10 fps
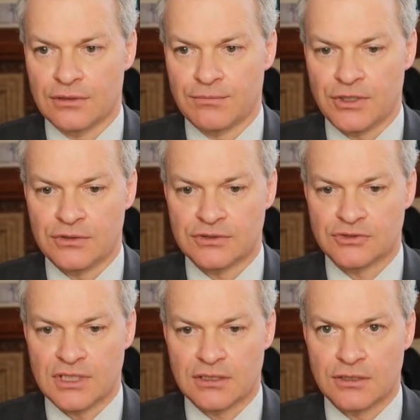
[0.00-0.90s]
Opponent's
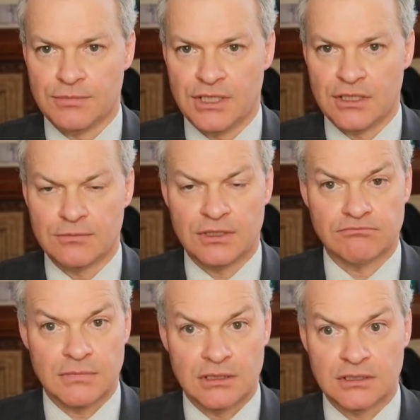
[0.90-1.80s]
rack, no bingo, but
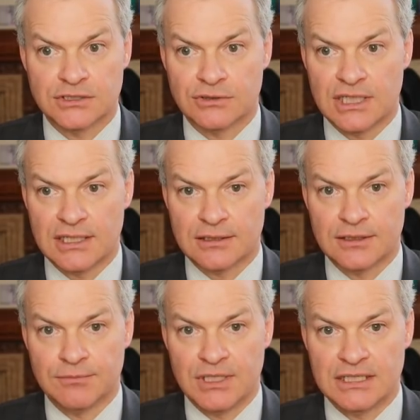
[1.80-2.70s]
a nice rack.
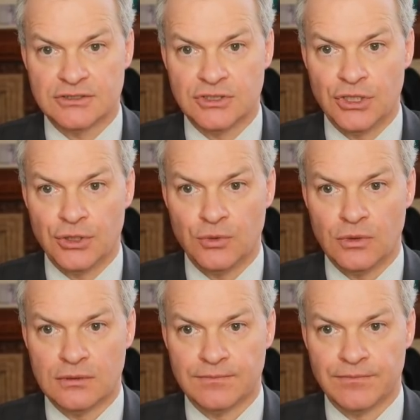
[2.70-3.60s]
He plays Goo.